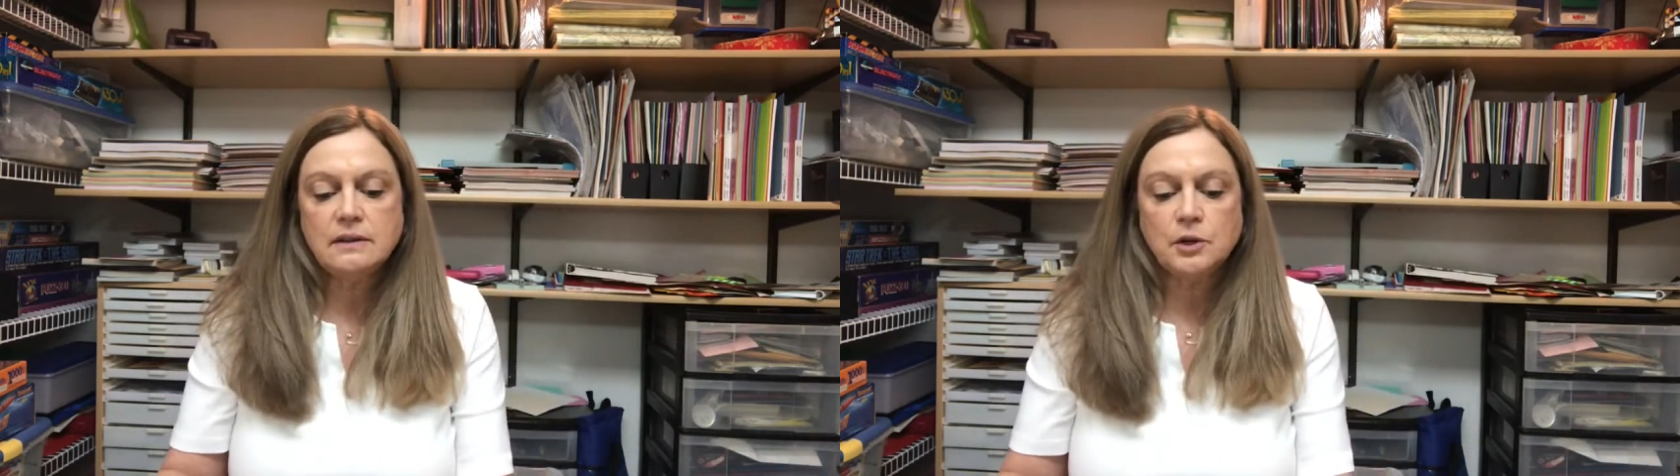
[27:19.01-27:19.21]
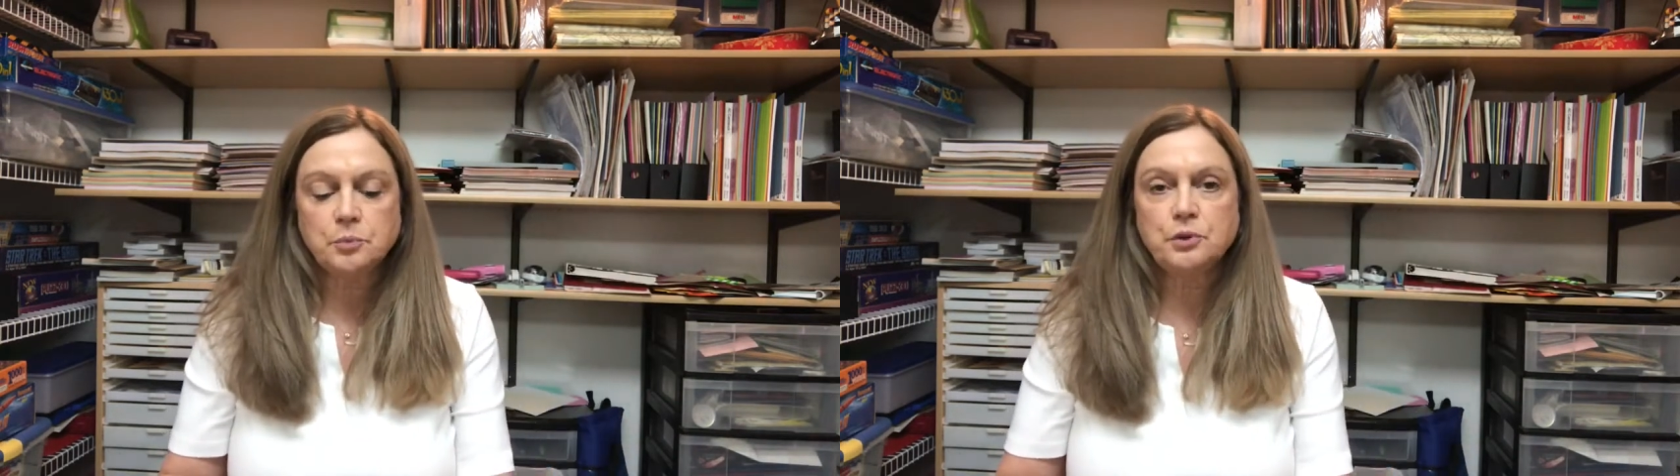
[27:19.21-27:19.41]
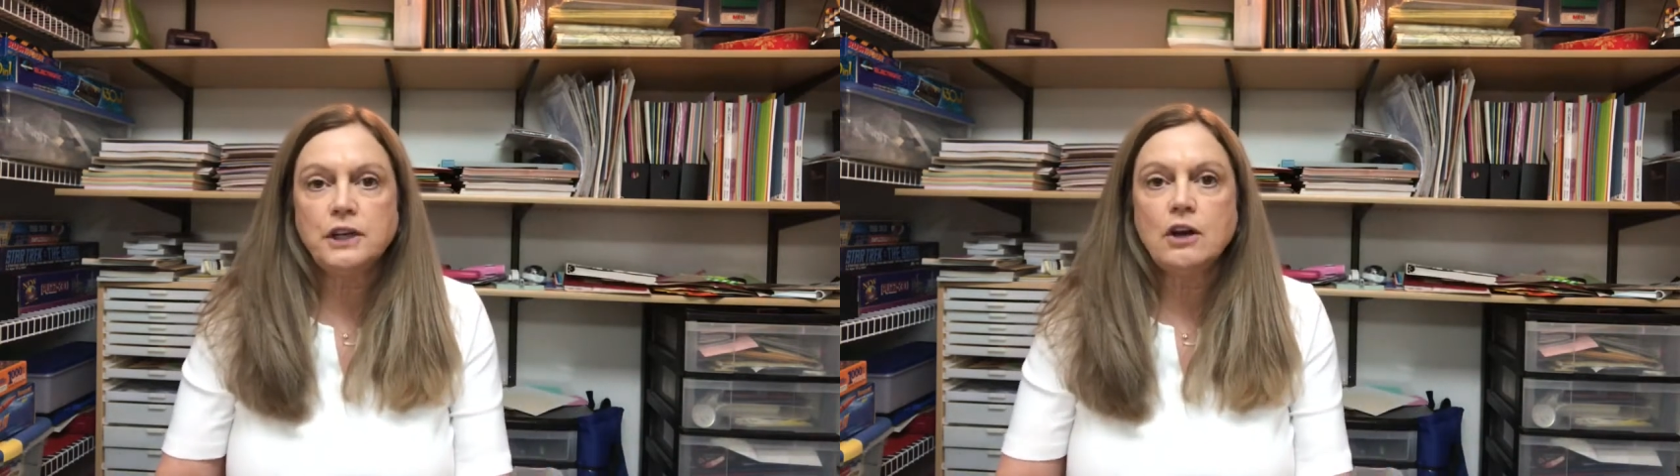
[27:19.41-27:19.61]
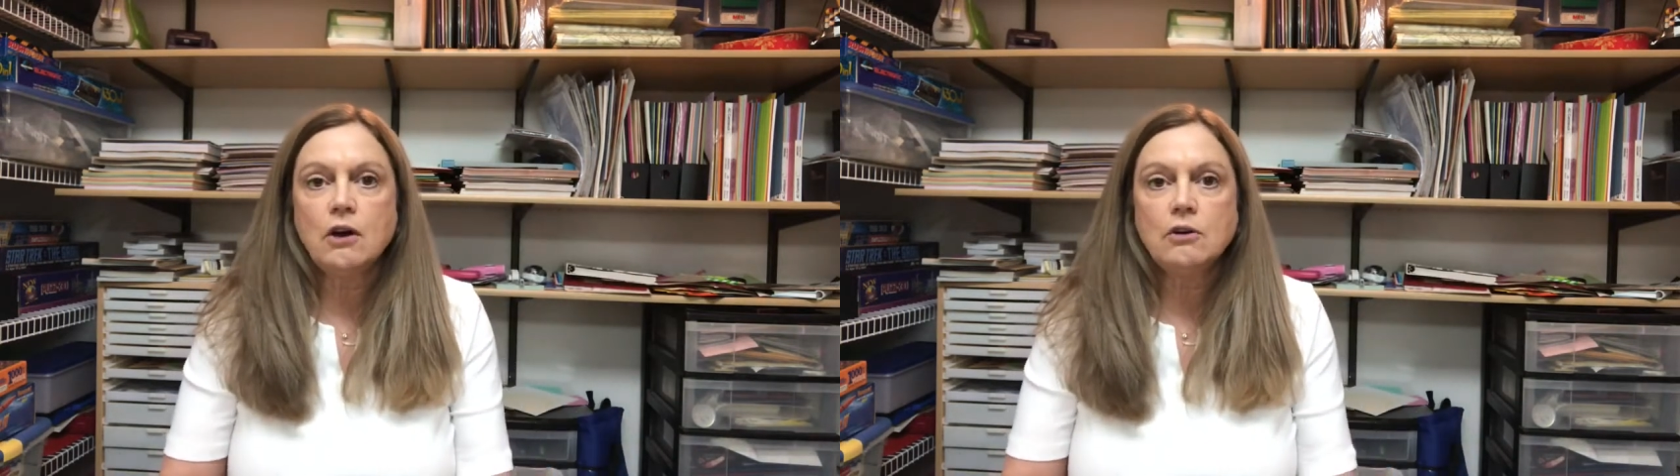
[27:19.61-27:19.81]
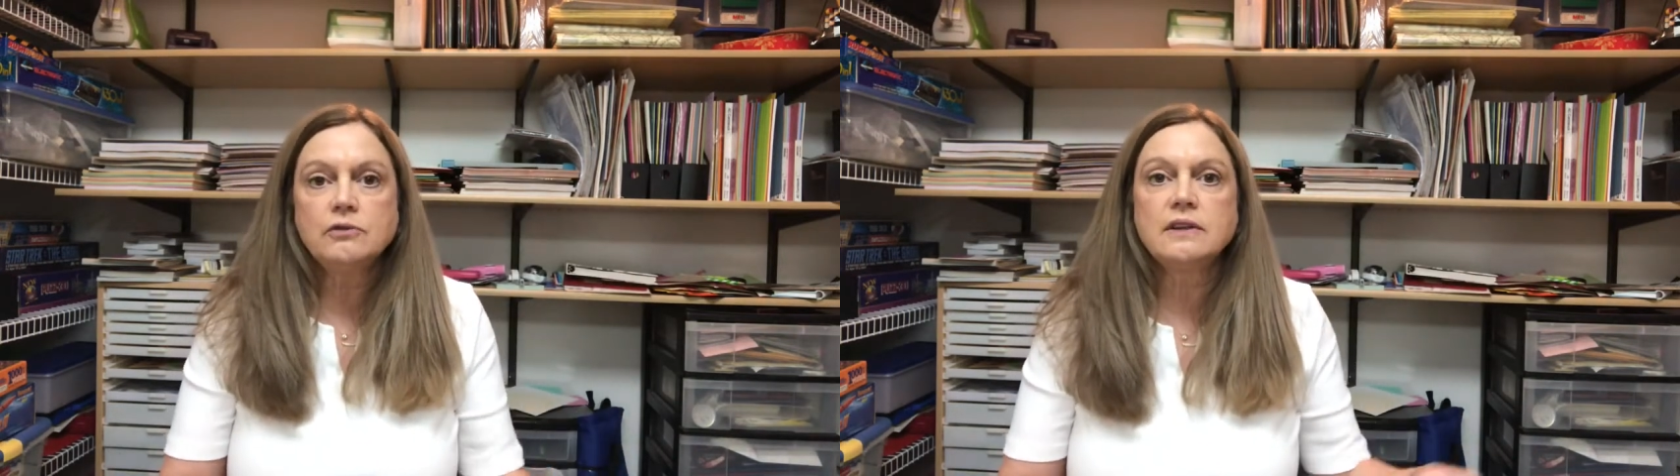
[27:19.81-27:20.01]
They're
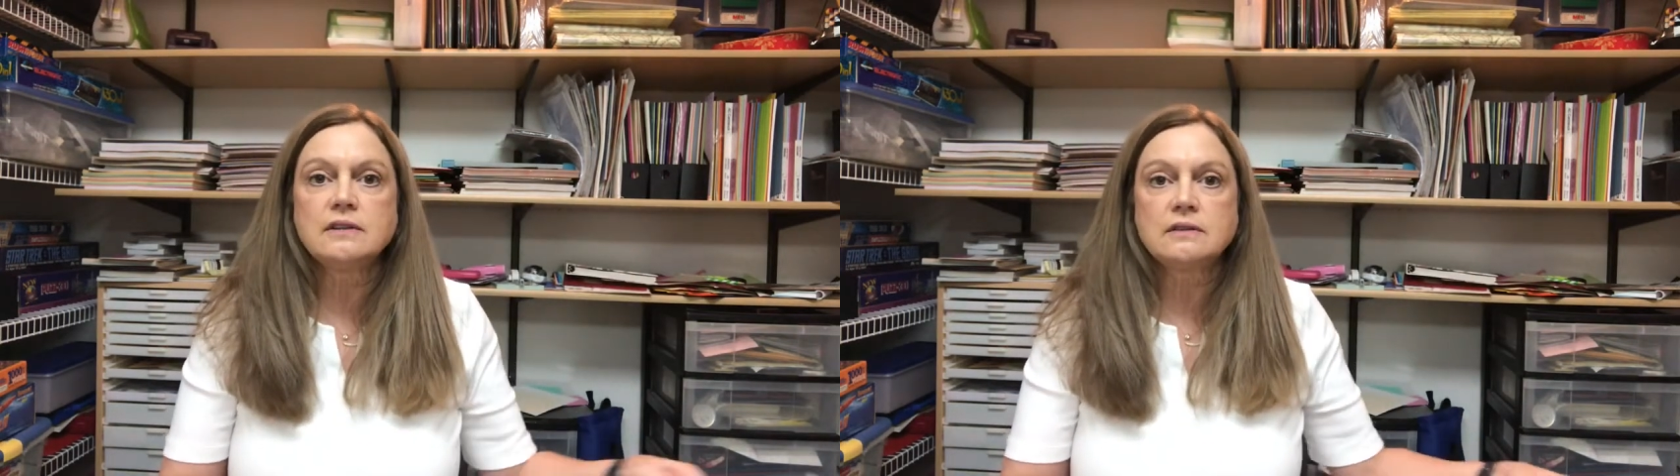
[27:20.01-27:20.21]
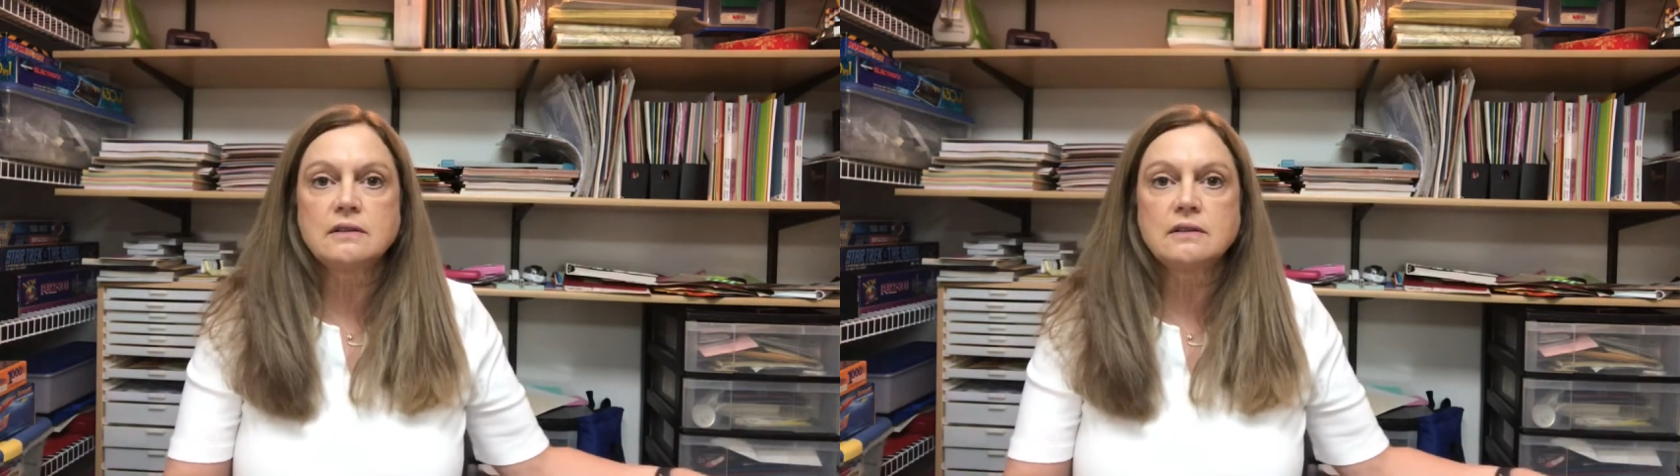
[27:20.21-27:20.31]
pre-owned. The